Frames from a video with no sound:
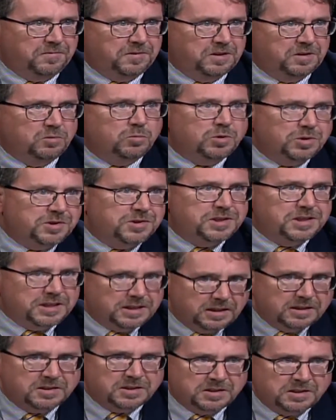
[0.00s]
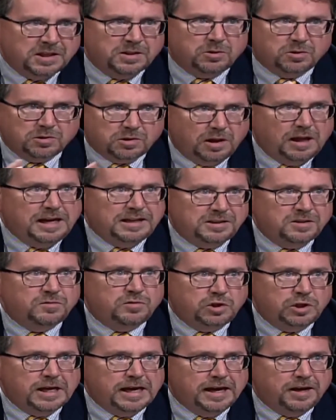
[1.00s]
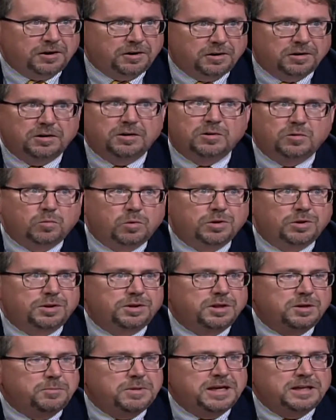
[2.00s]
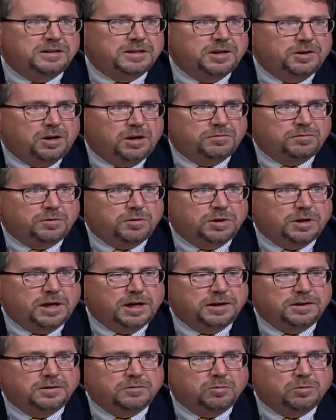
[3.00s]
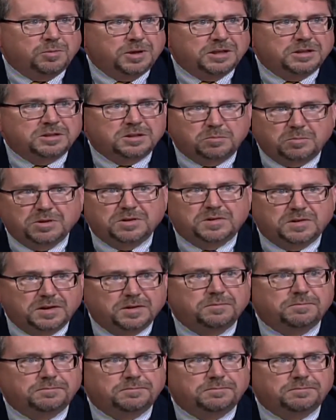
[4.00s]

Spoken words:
We'll see. As I say, there's lots of chatter. Whether they make that offer or not remains to be seen.